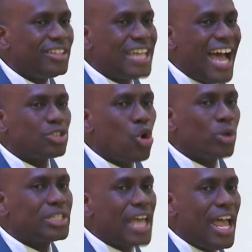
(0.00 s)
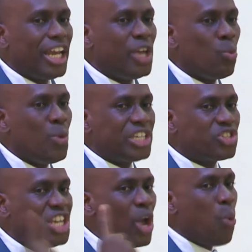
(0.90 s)
That hotel in
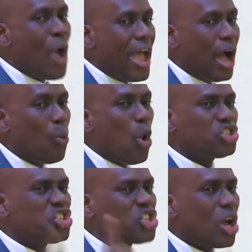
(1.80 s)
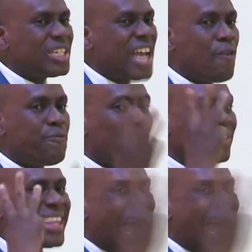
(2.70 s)
which they were was shut down for